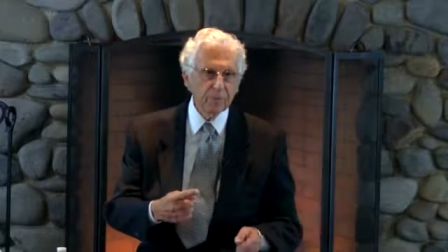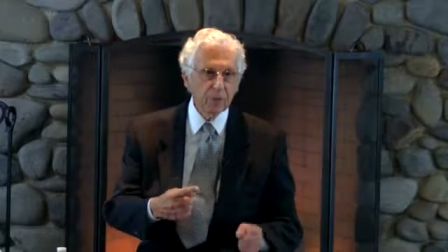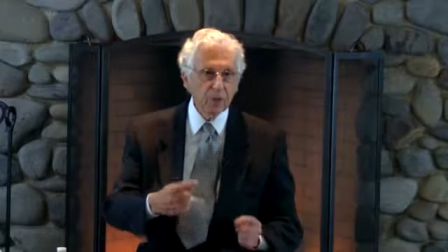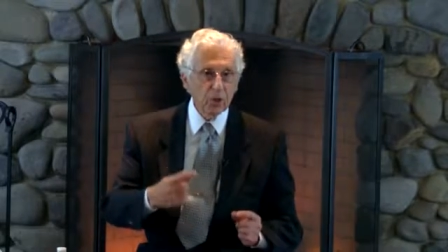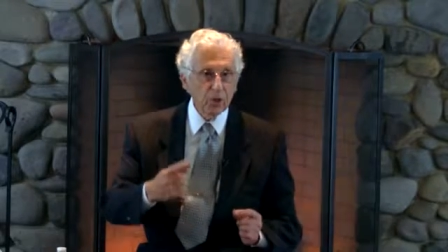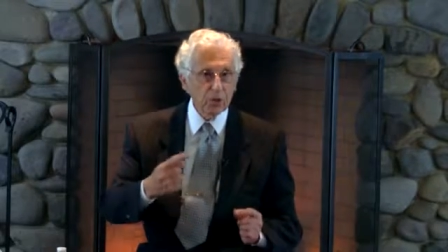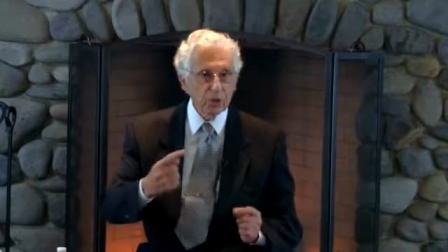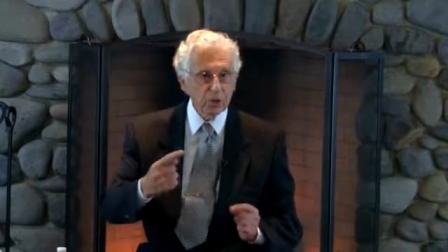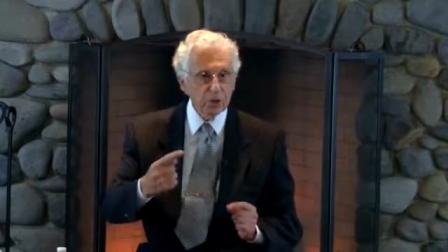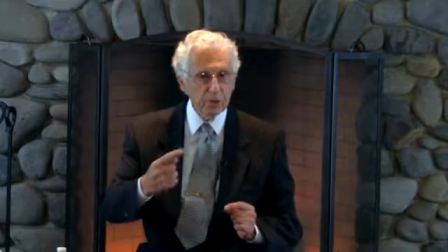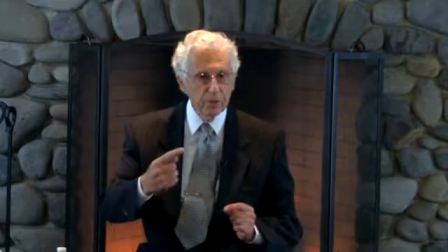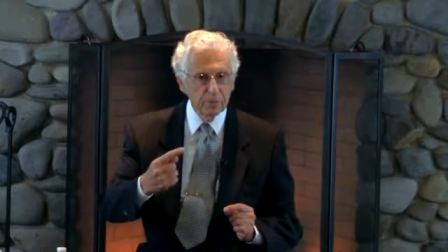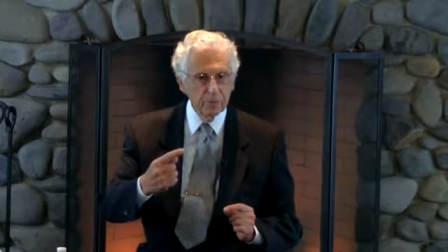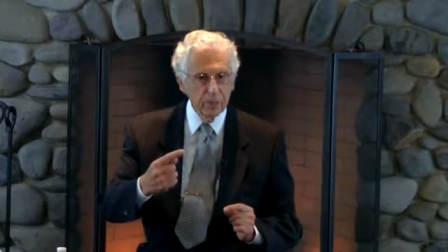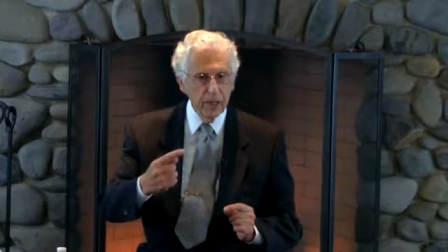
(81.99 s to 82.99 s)
Because
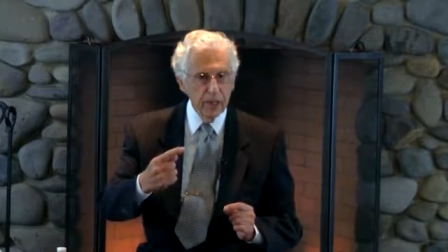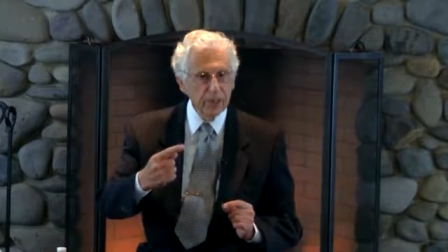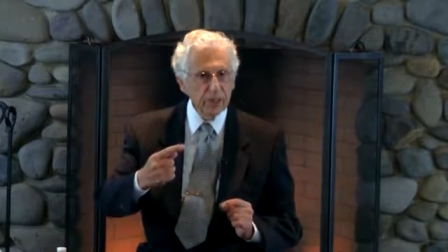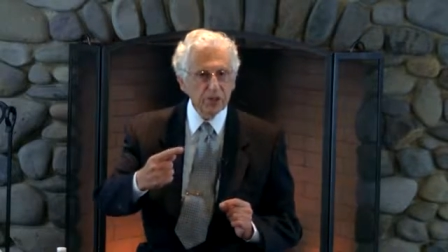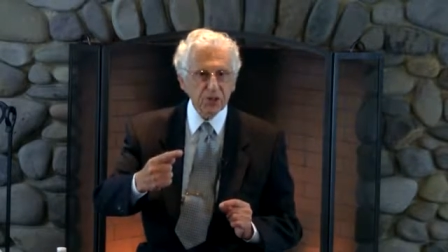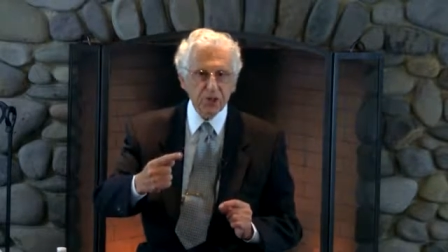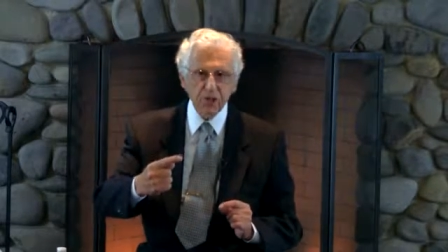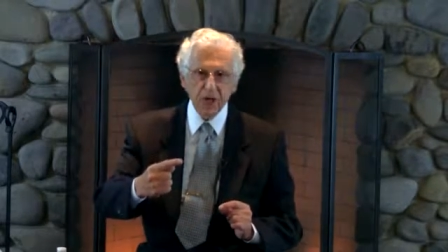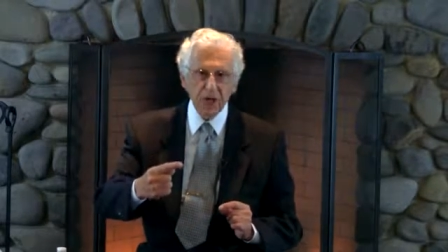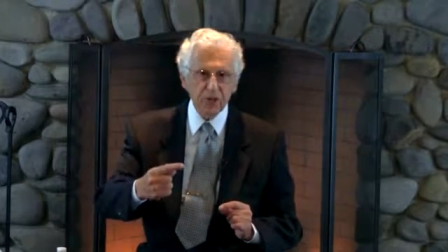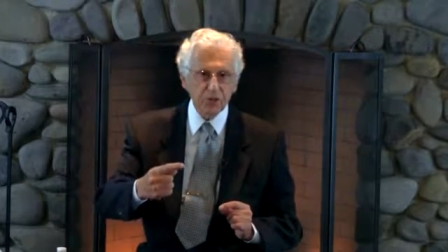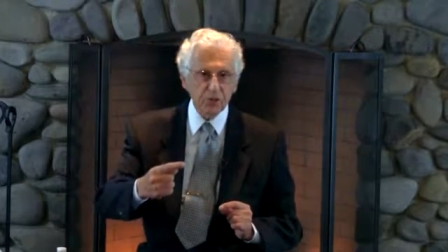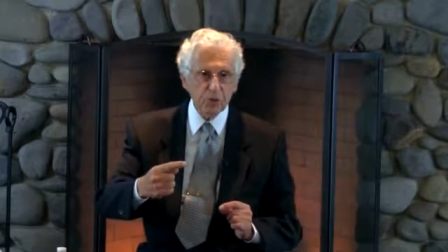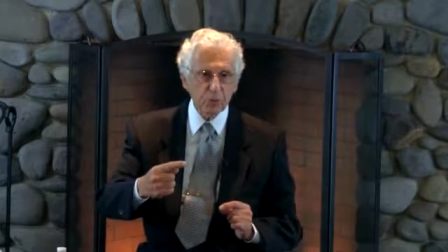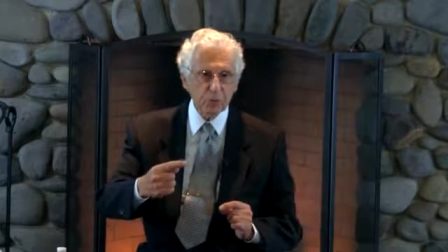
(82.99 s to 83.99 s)
any
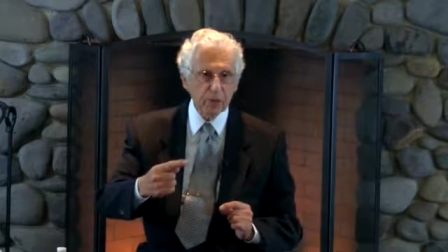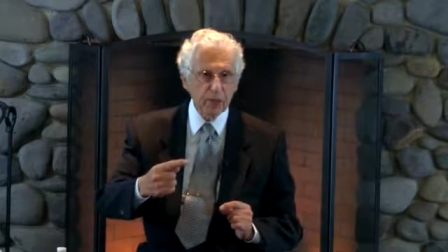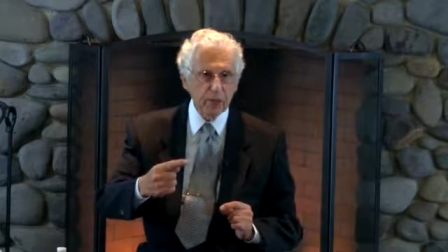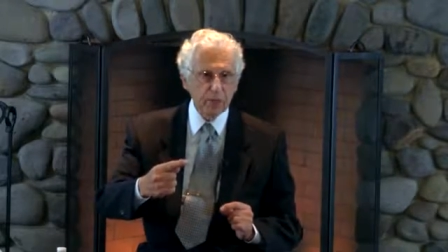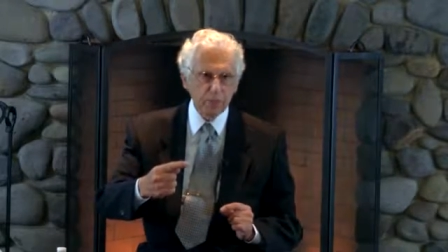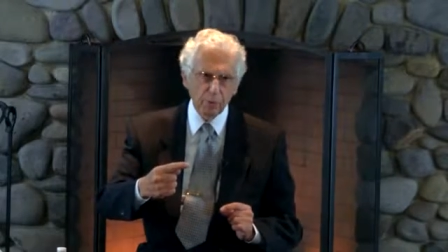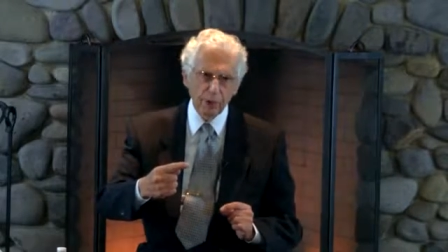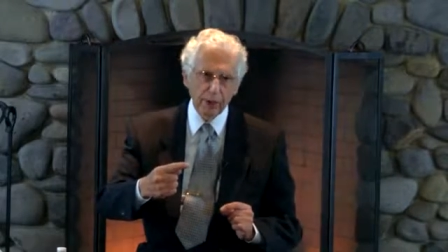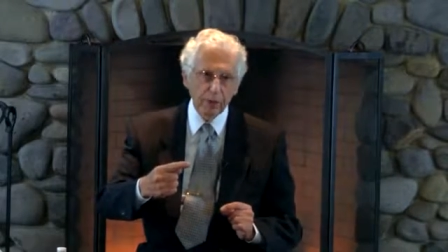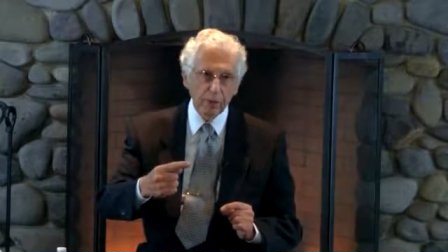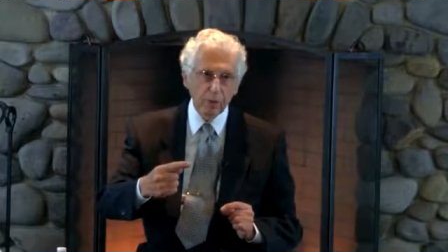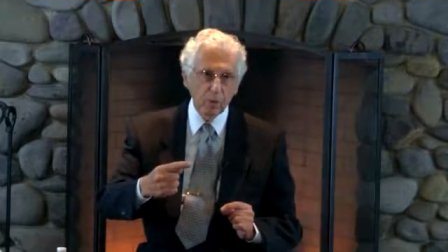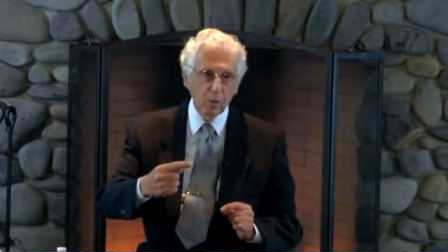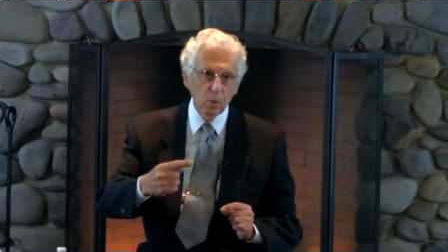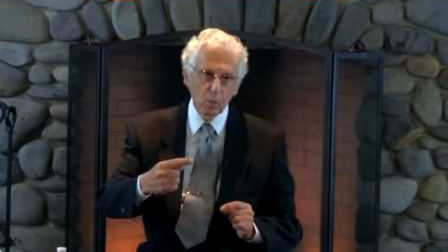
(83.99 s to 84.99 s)
psychiatrist with any
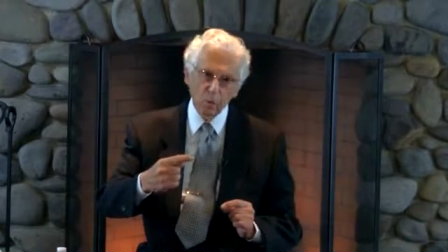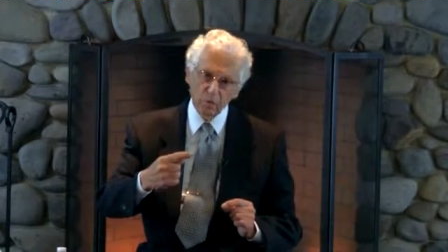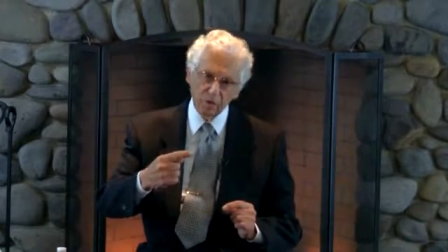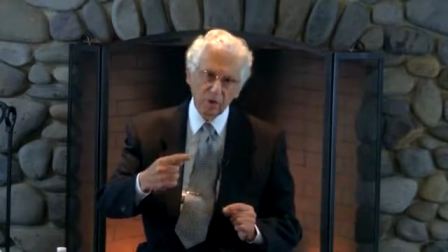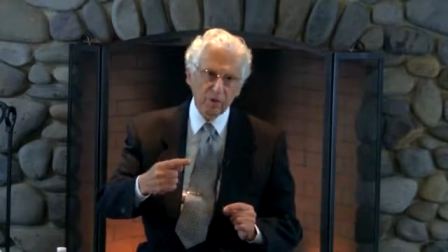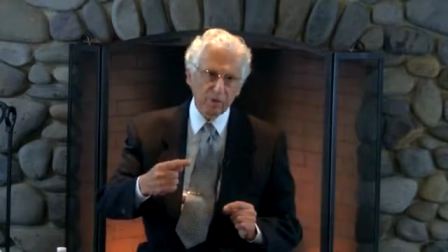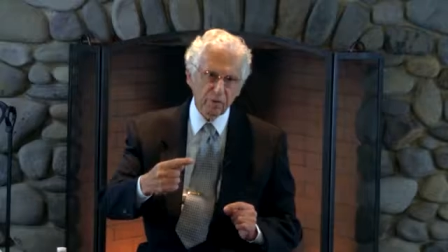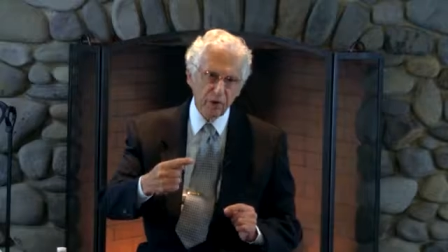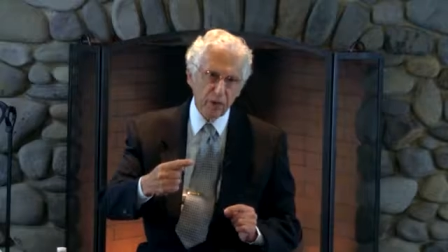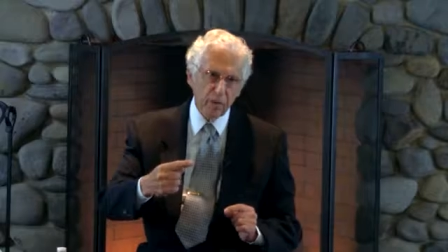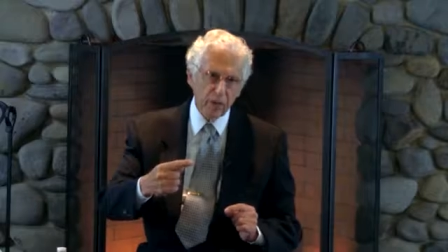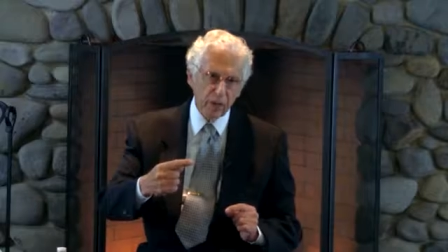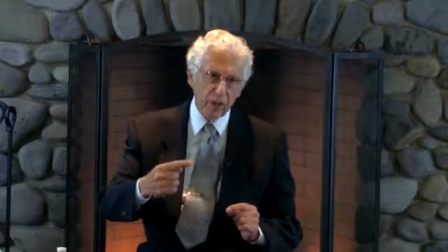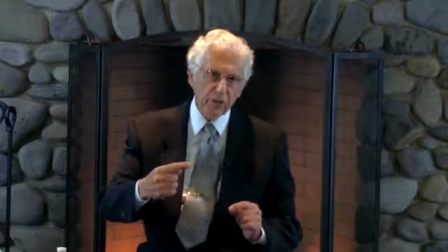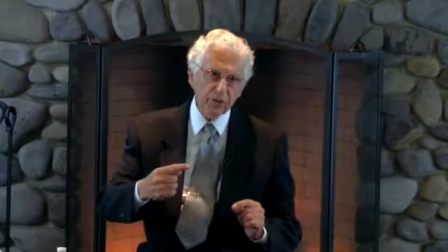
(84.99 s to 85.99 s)
brain will verify
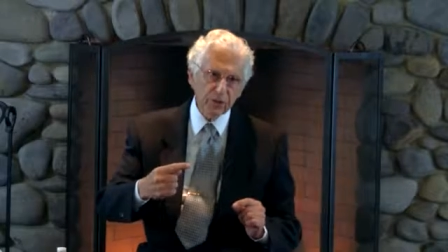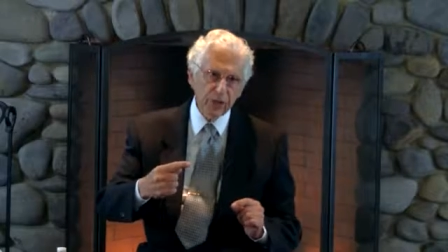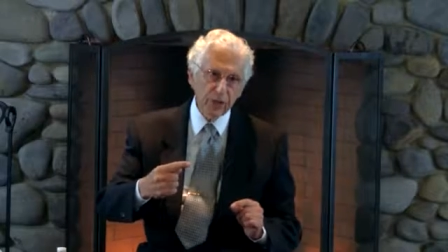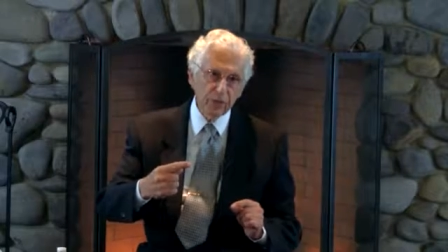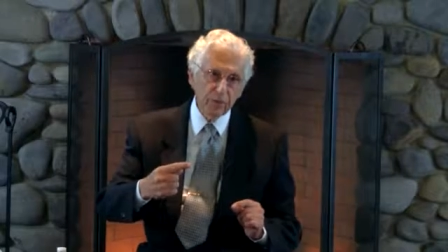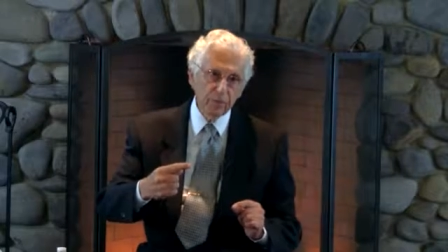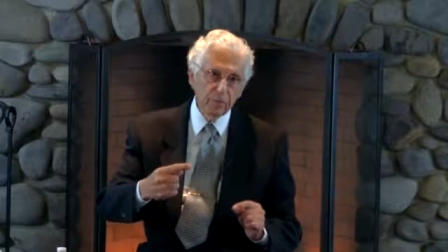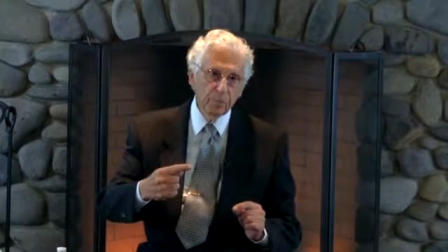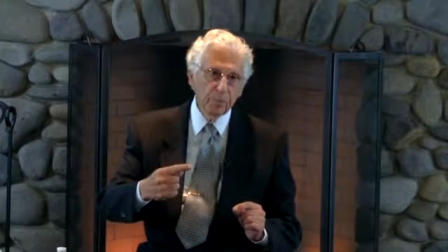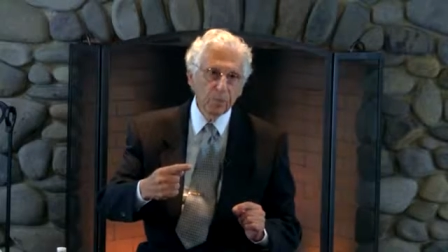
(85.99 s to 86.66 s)
what I said.